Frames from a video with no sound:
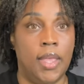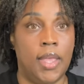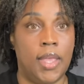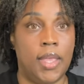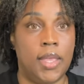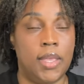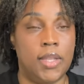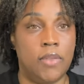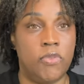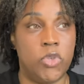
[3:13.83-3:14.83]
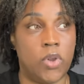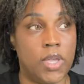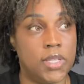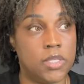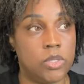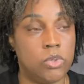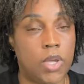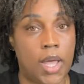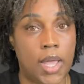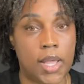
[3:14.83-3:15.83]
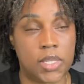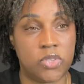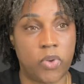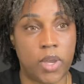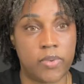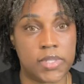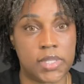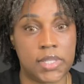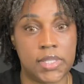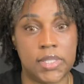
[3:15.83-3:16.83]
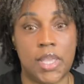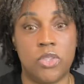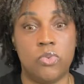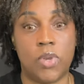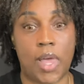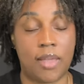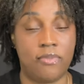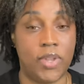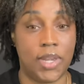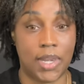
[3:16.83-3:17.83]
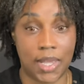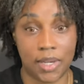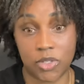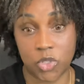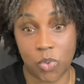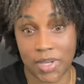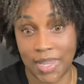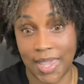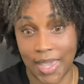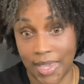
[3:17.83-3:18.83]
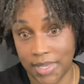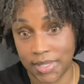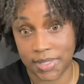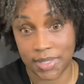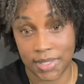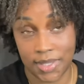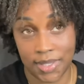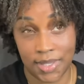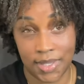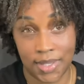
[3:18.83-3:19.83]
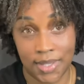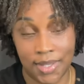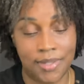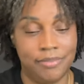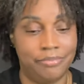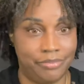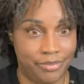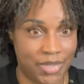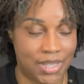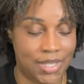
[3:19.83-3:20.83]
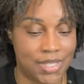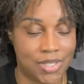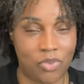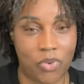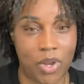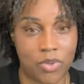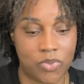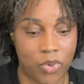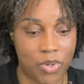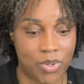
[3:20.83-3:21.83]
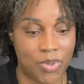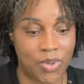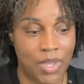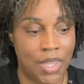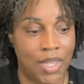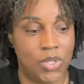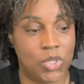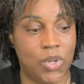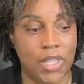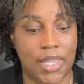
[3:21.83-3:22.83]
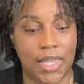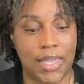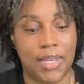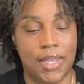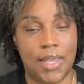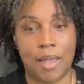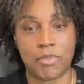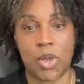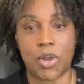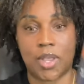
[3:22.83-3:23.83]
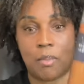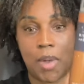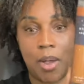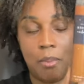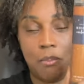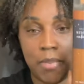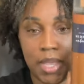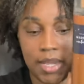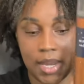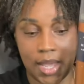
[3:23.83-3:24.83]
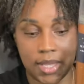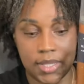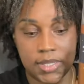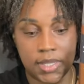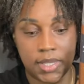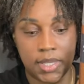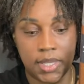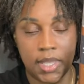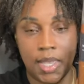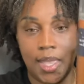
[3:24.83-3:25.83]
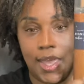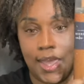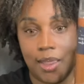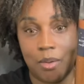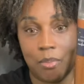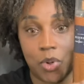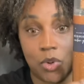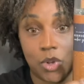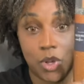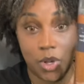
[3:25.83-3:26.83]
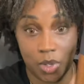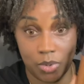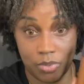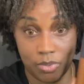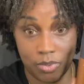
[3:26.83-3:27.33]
and if you're into Kylie's fragrances and you like Vanilla 28, then this is the fragrance for you. So again, I'm talking about Midnight Amber Glow.